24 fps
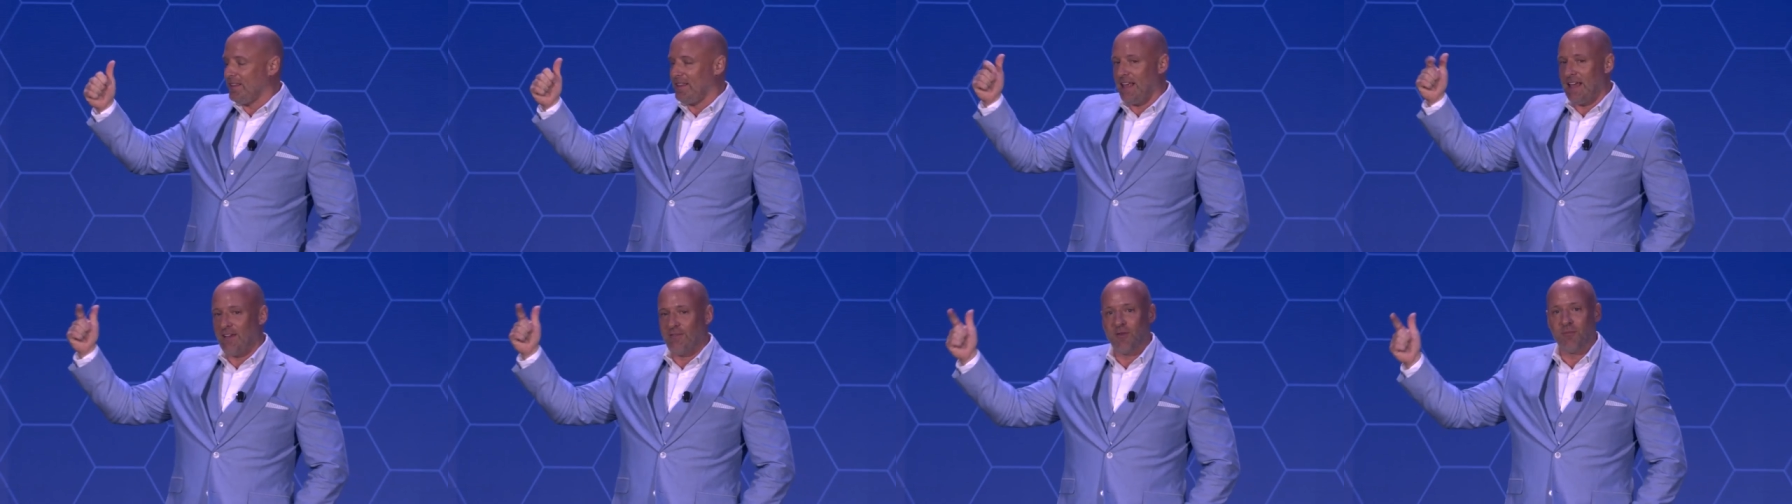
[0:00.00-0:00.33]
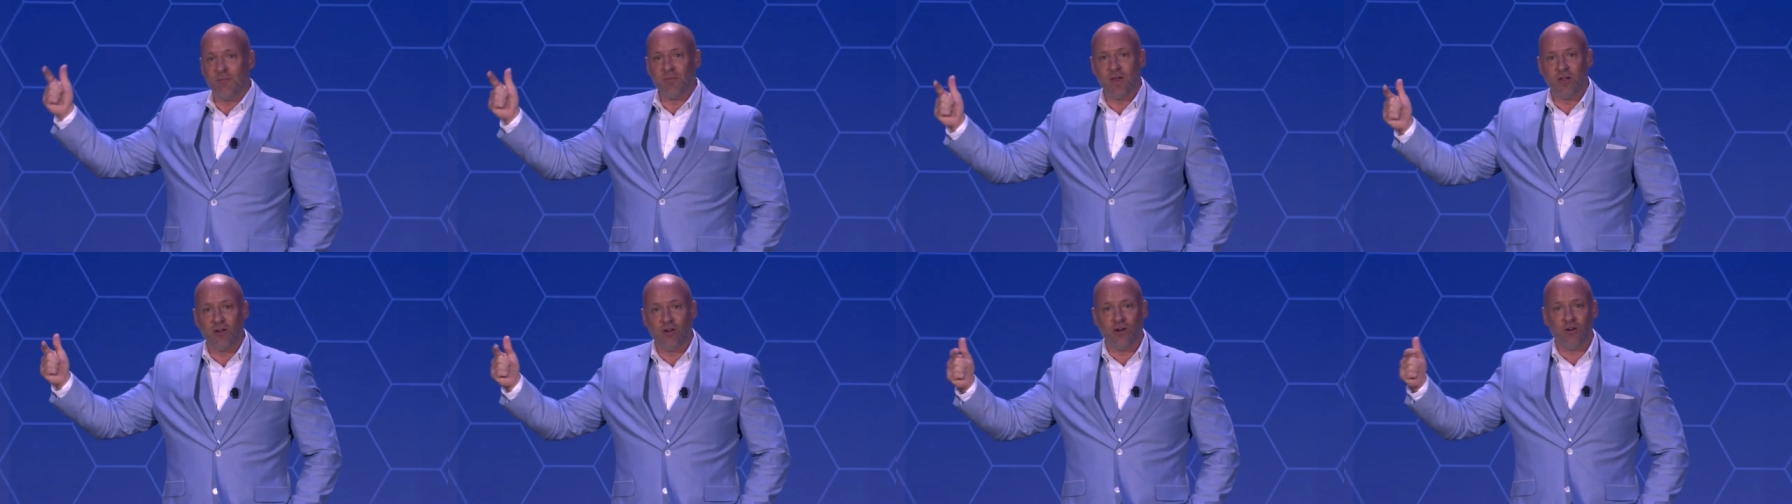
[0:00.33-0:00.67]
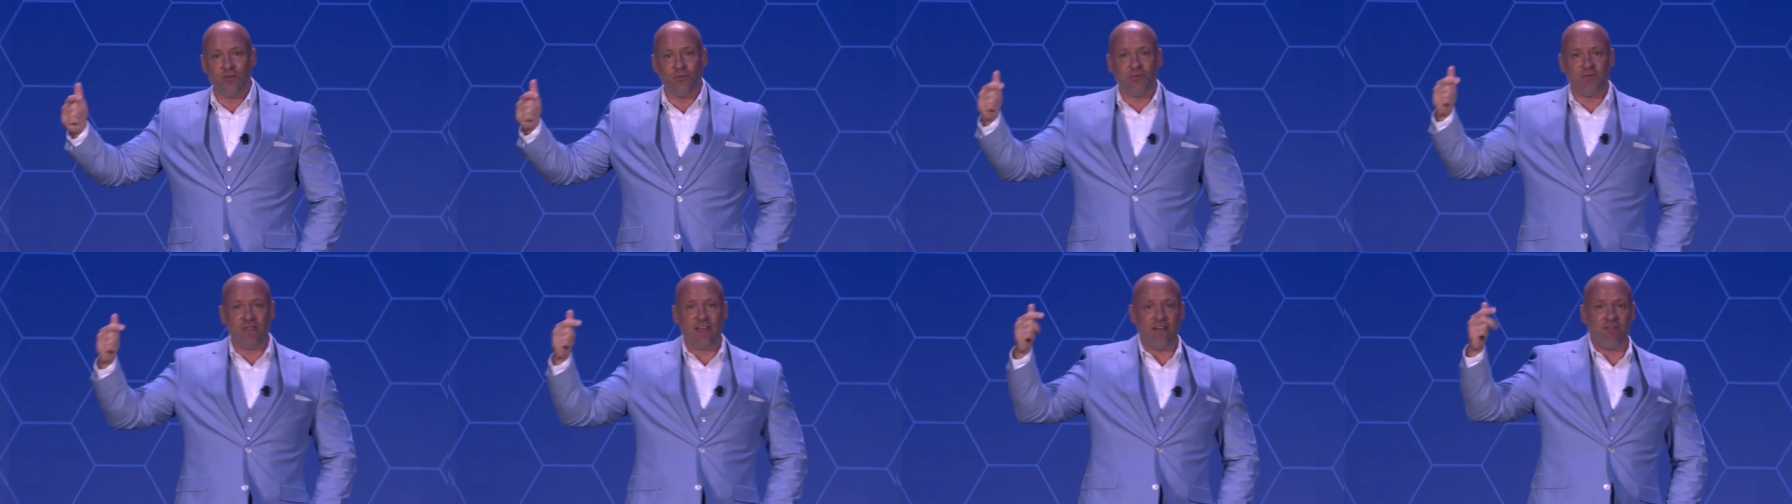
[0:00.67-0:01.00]
they have a middle,
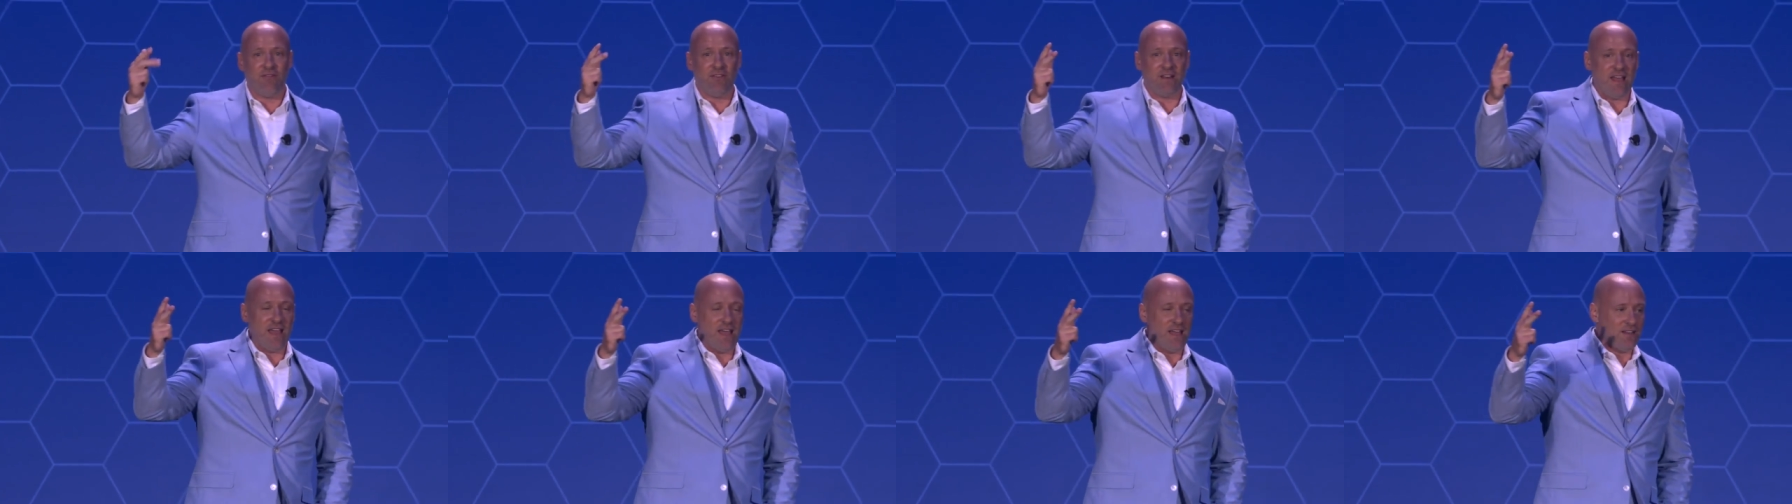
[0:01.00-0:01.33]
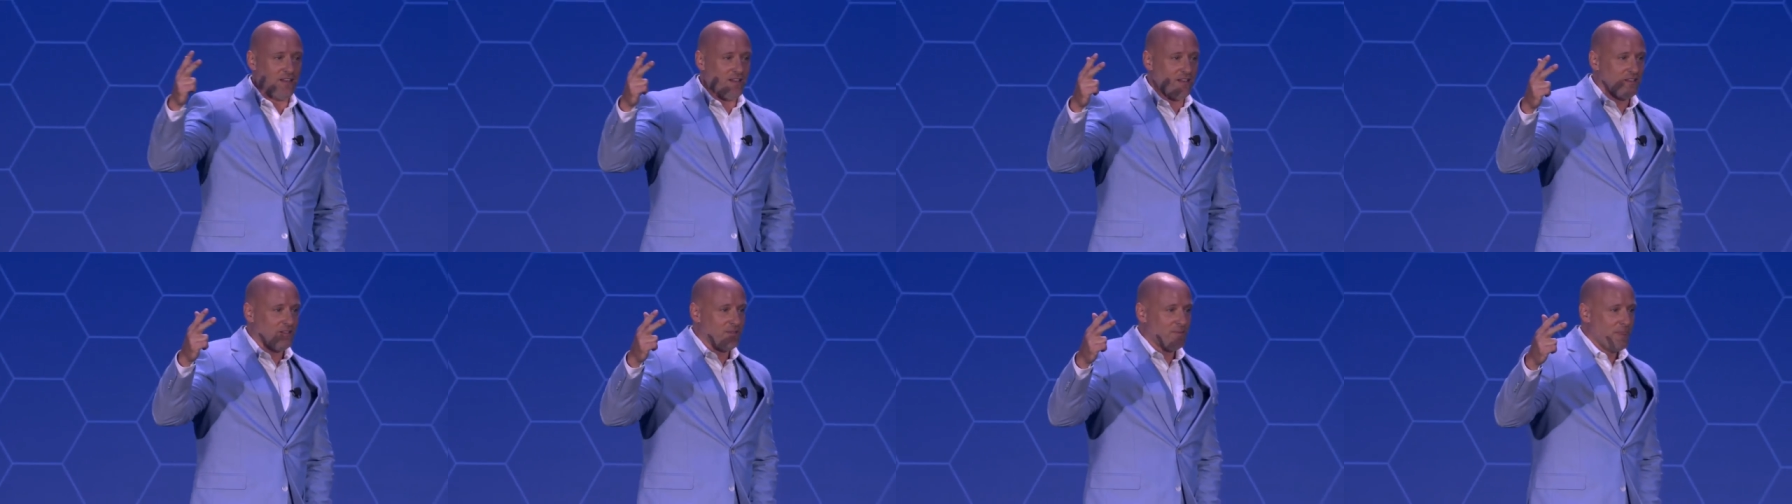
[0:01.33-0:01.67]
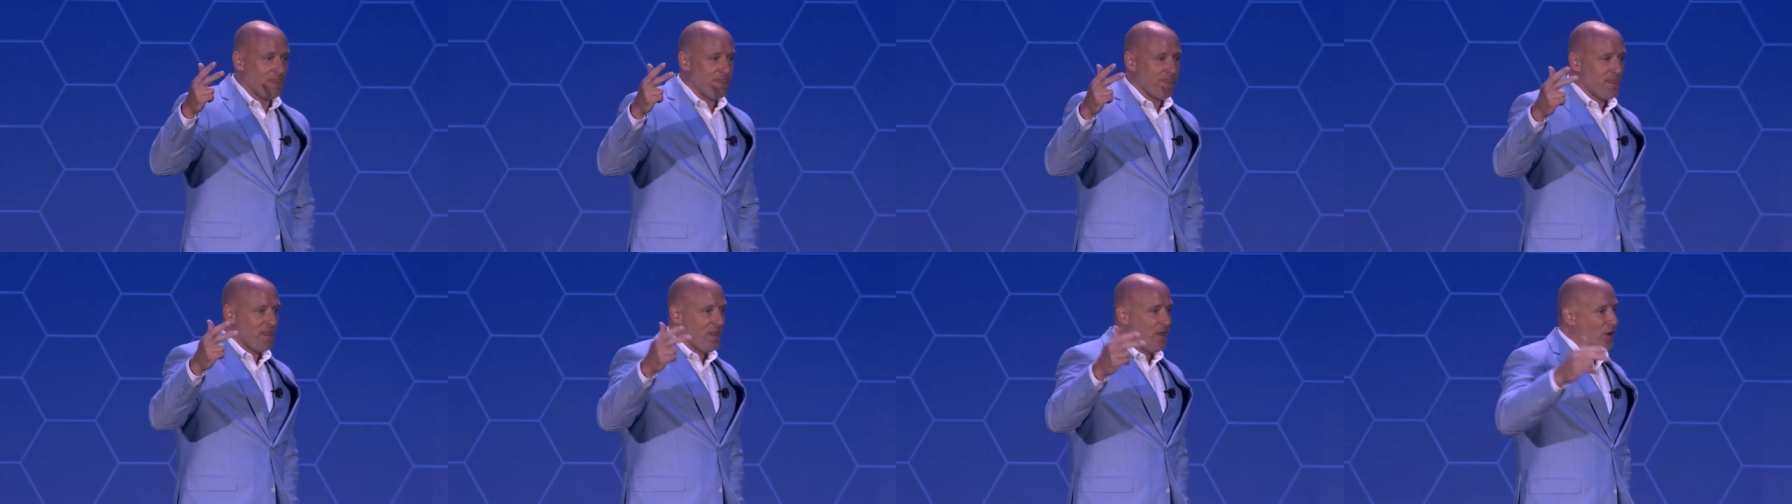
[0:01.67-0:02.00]
they have an end.
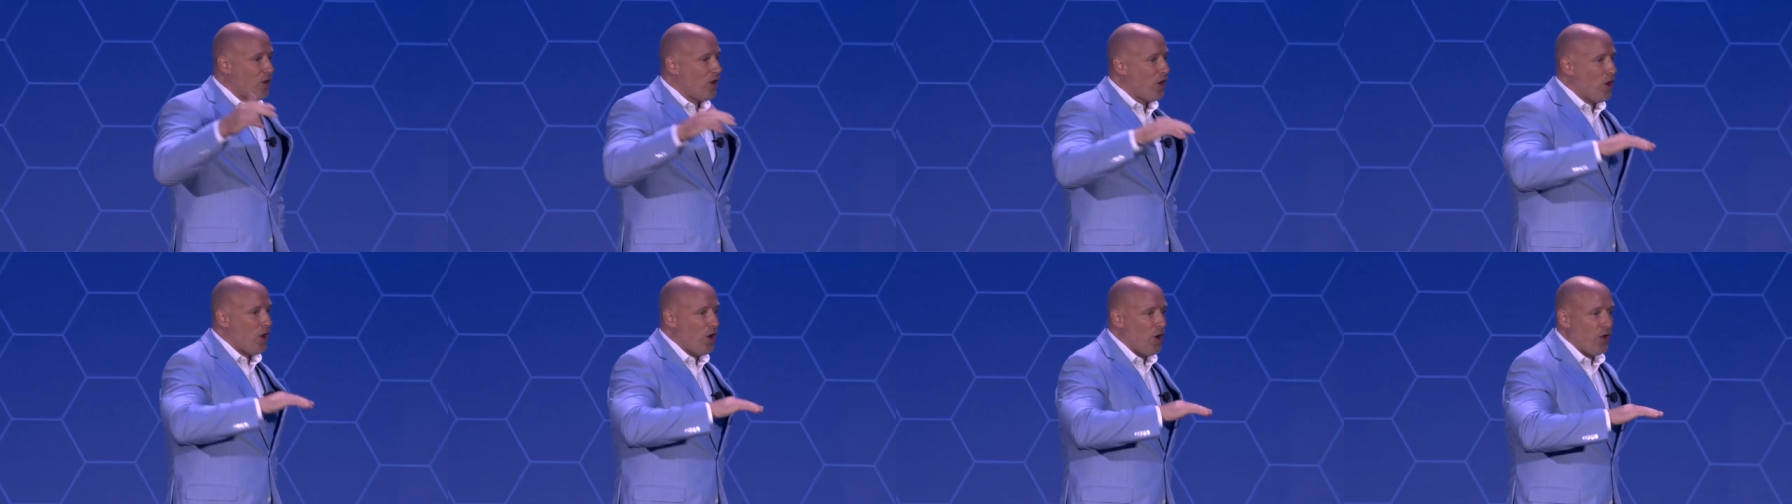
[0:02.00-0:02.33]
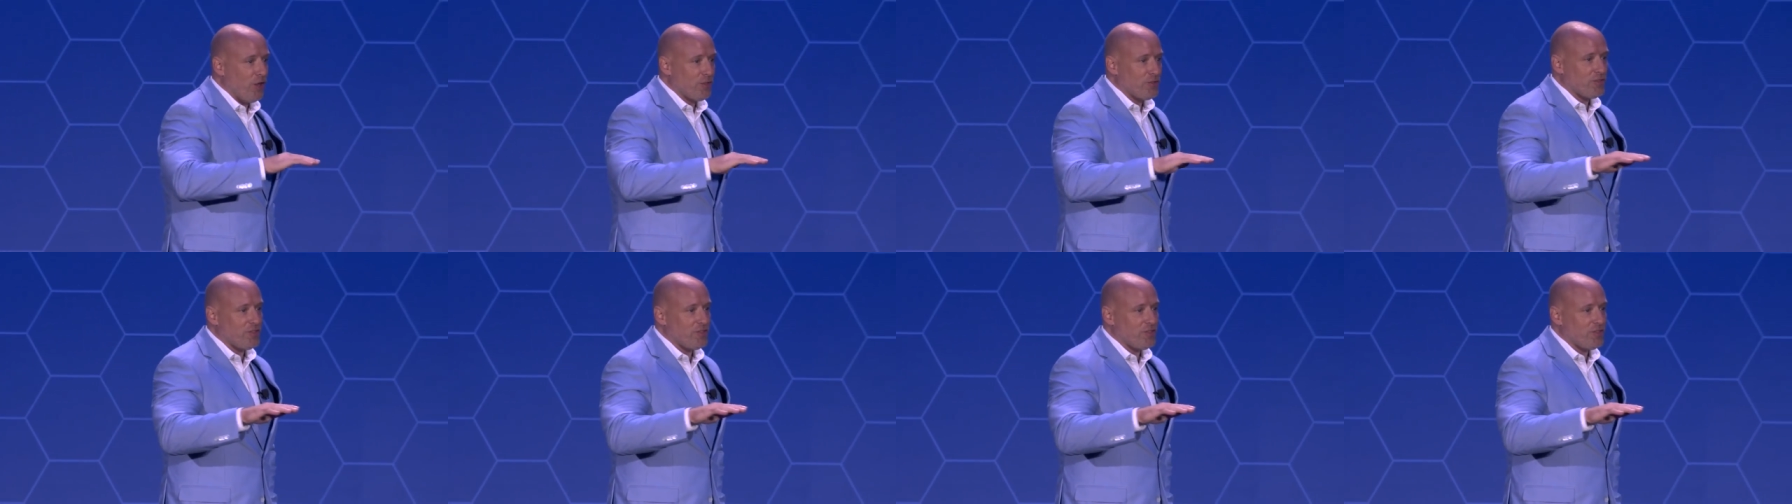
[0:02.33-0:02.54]
All